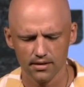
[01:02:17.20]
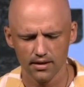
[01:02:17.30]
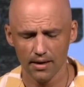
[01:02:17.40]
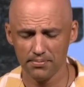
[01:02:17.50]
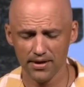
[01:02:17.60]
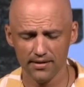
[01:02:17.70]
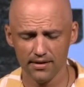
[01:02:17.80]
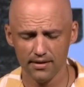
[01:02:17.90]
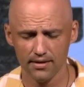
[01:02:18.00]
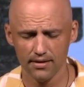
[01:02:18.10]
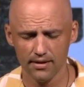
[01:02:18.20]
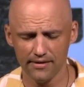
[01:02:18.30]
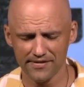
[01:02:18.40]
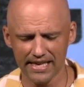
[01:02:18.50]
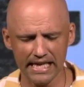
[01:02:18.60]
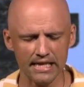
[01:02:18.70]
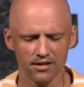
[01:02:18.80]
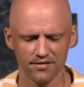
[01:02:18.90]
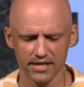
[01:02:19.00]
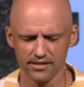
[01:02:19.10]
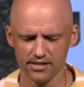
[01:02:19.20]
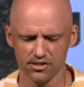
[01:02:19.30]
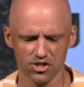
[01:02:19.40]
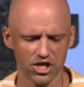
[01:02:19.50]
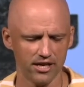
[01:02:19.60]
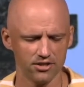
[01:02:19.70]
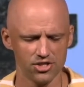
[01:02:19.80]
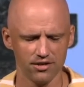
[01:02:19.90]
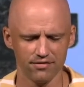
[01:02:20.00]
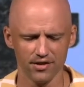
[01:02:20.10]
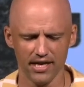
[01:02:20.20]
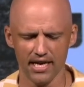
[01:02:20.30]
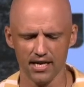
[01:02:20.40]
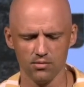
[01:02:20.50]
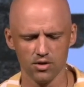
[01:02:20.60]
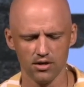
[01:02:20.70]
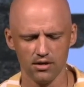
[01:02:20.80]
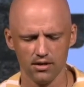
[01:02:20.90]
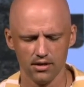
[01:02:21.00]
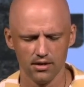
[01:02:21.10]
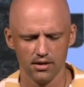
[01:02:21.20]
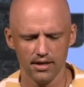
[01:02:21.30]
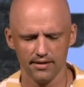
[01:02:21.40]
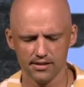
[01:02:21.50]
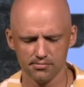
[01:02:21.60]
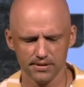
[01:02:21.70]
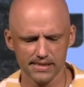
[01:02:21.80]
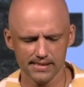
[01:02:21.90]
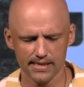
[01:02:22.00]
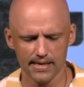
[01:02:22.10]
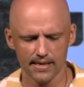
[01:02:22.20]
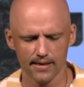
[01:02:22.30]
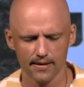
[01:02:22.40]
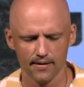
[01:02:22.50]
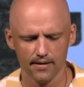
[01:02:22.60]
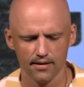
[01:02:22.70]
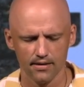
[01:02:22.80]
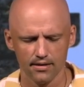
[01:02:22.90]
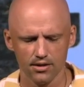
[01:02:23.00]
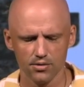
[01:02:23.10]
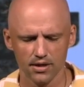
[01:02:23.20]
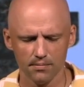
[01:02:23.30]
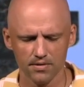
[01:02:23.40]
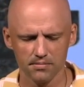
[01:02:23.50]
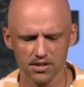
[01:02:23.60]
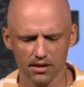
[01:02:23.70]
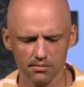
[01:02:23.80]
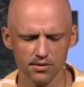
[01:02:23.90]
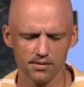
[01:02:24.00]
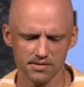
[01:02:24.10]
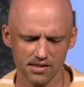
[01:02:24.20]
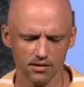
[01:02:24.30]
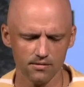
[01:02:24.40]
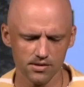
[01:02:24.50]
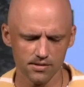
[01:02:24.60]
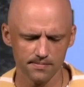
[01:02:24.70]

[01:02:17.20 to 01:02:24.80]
I pray that if any of this is challenging for anyone in this place today, you would help them to humble themselves,